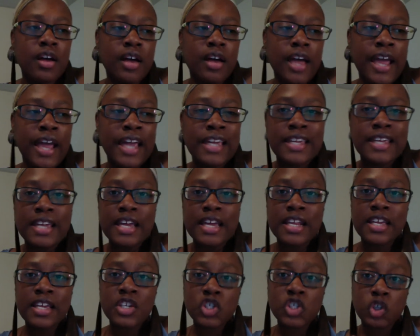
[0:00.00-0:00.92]
a
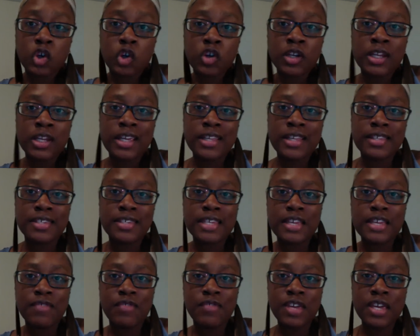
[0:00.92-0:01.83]
getting started in
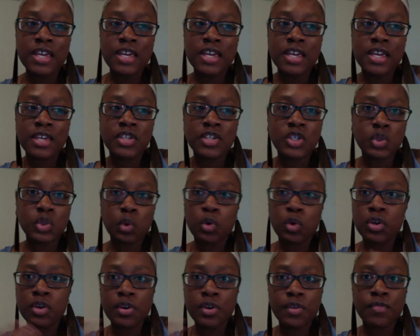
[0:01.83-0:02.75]
TV
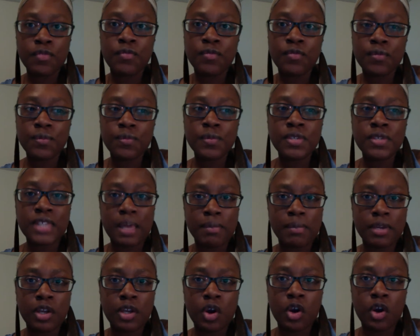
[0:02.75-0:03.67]
sort of
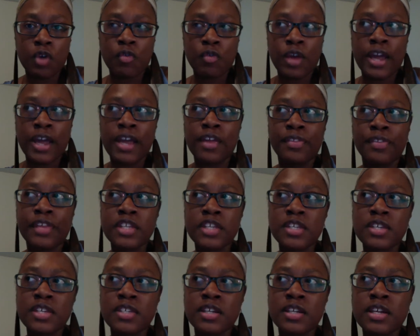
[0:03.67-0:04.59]
seminar, right? And
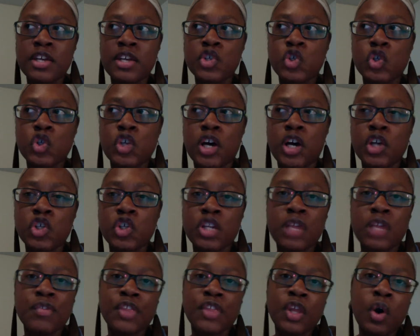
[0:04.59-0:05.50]
this is an
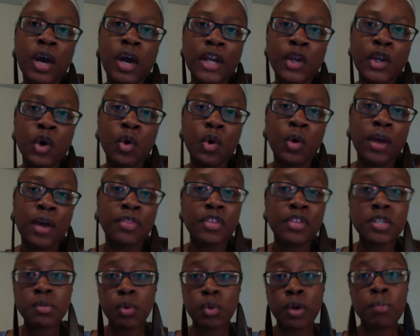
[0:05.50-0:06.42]
introduction, even though I know at
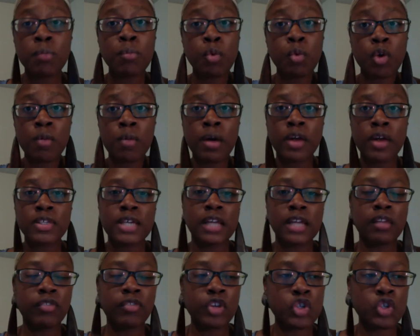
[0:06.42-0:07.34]
this point more about
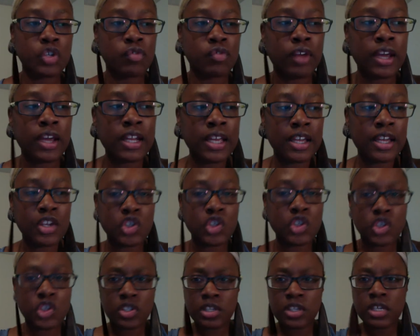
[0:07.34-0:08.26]
television writing and
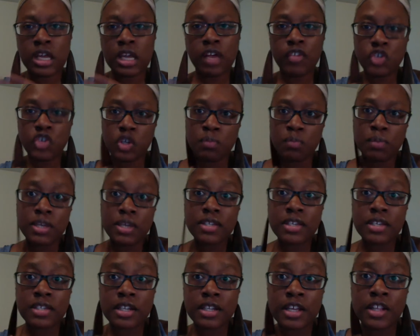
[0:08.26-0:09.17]
just the television
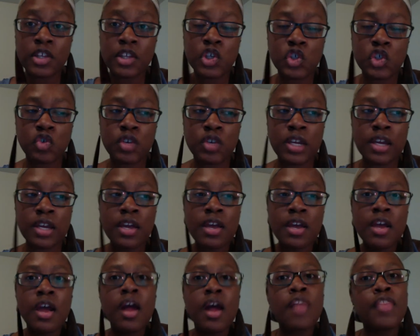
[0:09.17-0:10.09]
business and industry
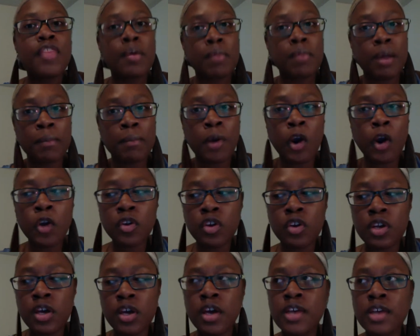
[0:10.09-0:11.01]
than my partner
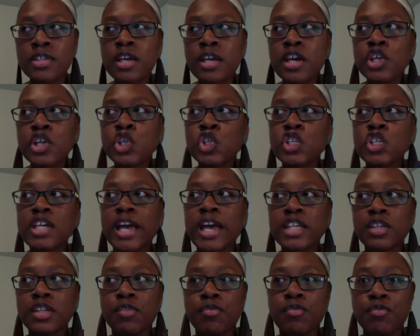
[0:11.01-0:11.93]
does. She
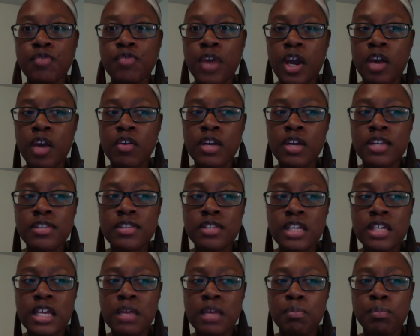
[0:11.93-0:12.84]
has a very
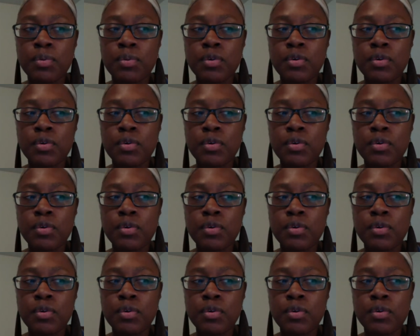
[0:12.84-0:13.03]
deep